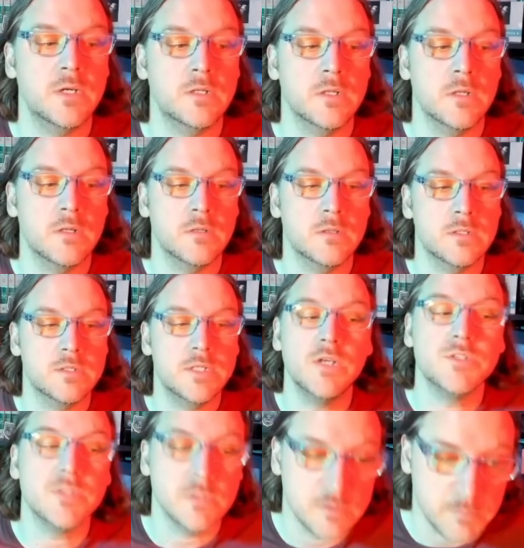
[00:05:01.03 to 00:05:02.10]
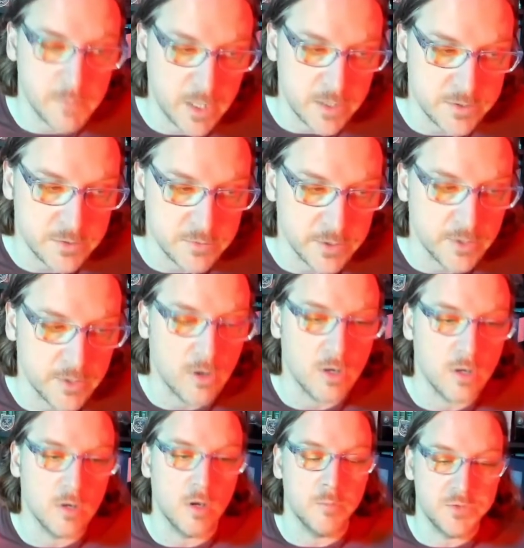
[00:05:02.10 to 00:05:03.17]
and the teachings of Masonry
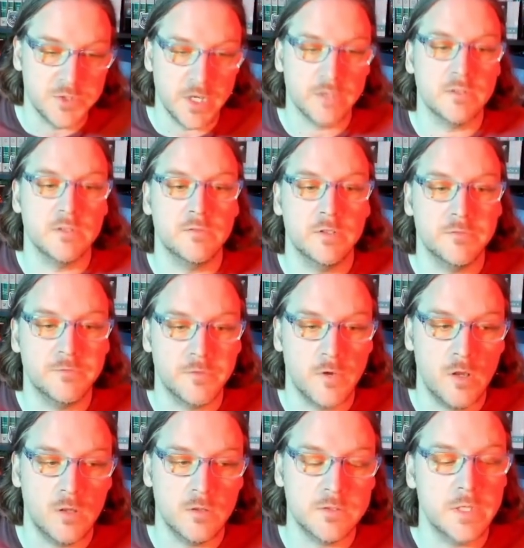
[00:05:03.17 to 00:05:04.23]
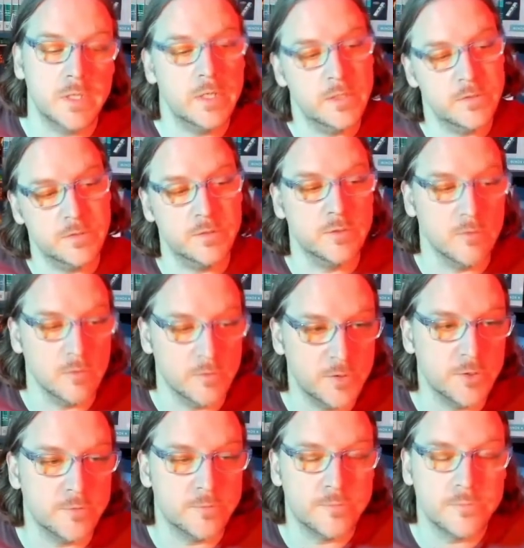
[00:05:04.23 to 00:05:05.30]
are objectively false and easy to
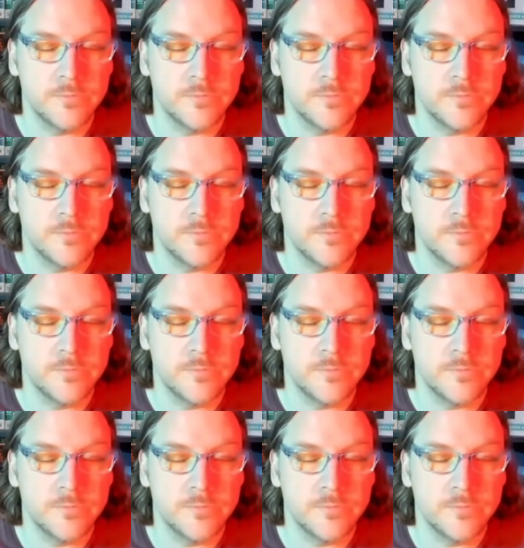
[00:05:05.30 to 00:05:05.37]
refute.